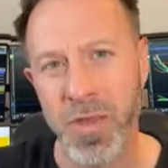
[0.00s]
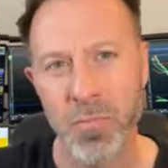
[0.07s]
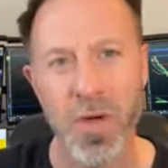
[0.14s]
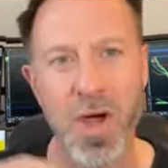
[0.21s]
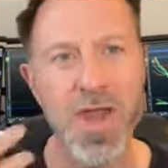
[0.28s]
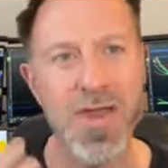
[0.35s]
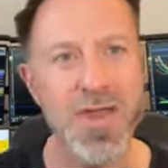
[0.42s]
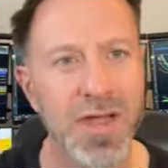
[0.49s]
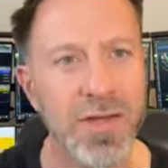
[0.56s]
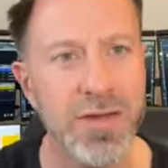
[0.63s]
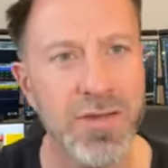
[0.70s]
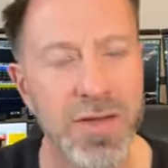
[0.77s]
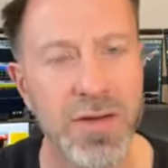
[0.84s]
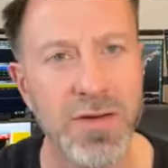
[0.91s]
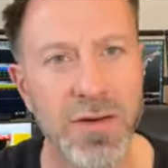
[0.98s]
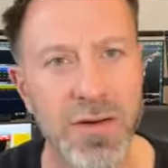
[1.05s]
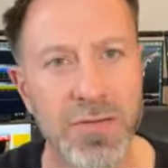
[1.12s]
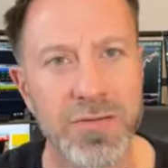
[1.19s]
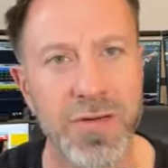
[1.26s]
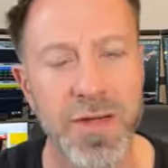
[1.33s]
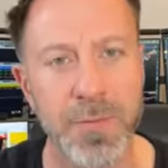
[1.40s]
But another thing that I
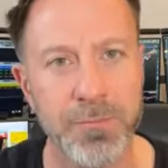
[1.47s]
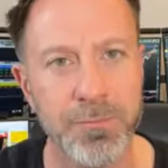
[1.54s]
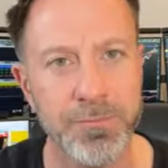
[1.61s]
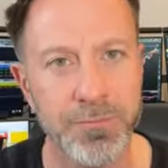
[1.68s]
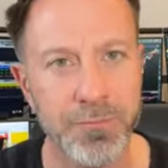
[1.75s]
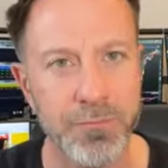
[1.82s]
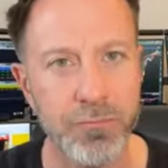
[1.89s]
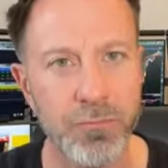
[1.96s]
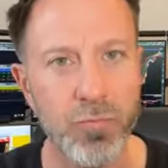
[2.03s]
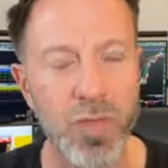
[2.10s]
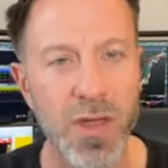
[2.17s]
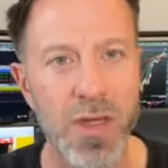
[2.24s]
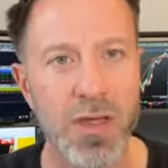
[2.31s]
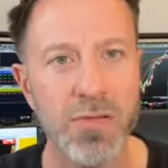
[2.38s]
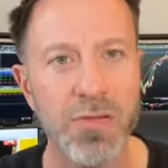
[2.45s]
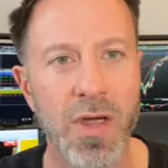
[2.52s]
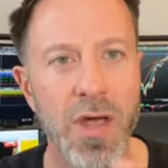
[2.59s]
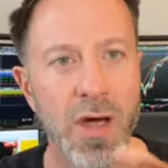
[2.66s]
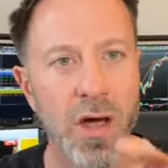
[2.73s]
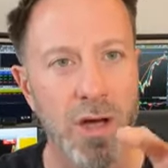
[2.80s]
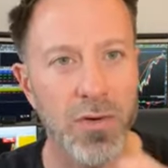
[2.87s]
see is
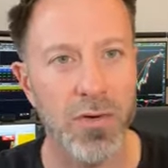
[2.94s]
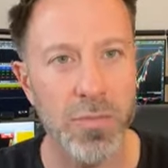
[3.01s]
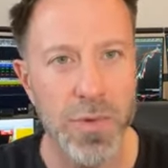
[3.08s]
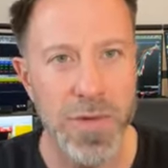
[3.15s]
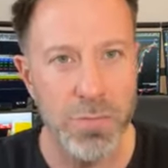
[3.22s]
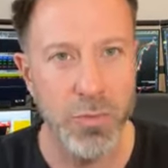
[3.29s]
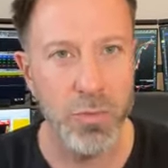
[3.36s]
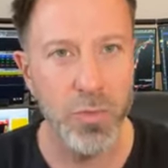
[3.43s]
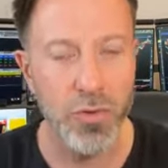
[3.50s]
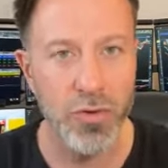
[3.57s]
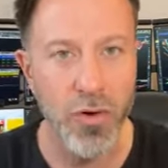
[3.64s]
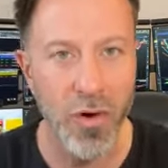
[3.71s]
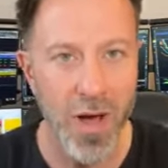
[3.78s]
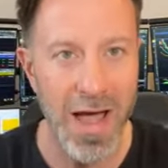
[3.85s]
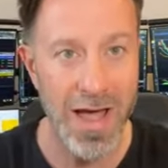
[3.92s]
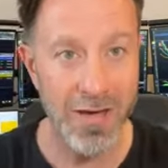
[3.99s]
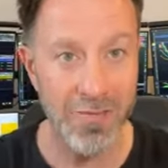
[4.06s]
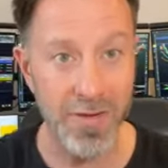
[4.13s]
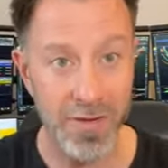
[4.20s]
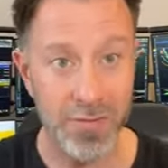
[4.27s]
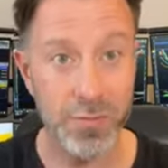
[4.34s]
a lot of people will not
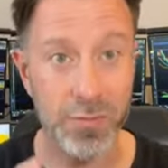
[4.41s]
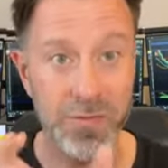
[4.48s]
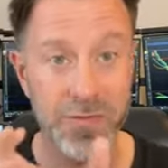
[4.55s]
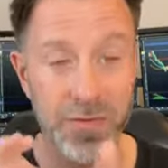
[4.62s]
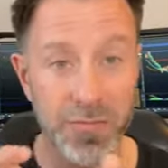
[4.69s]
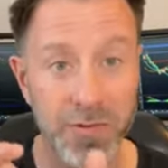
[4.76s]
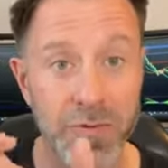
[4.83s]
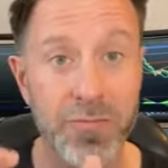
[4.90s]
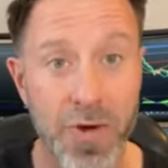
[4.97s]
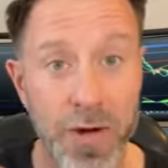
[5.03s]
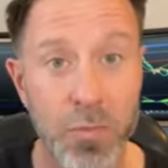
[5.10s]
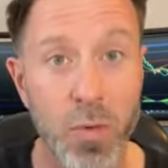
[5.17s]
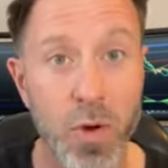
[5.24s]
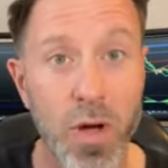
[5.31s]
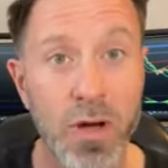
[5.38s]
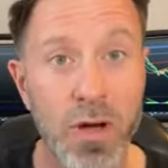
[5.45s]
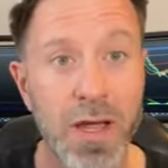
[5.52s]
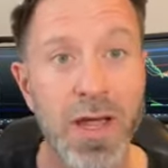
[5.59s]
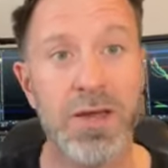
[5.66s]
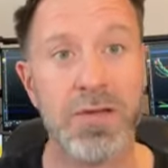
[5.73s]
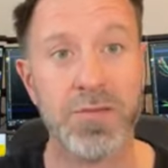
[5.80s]
have a specific framework
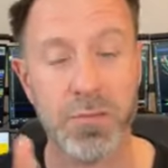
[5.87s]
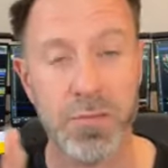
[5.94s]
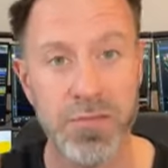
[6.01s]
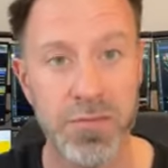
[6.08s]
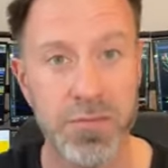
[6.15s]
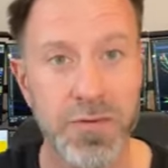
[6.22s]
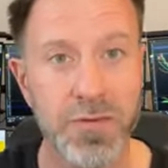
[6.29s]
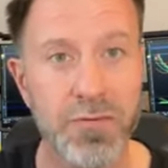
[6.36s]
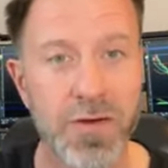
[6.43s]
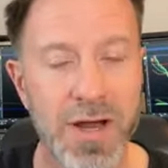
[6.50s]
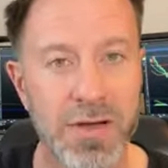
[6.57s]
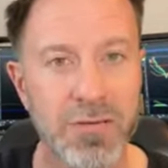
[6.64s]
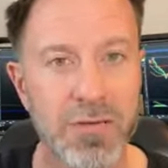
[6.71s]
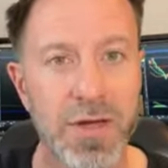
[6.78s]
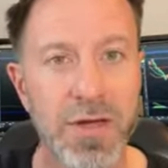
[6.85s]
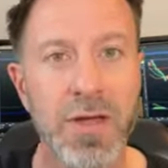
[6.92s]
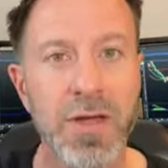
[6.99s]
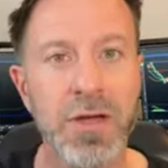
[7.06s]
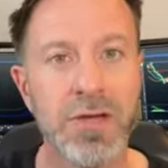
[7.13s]
and a specific strategy.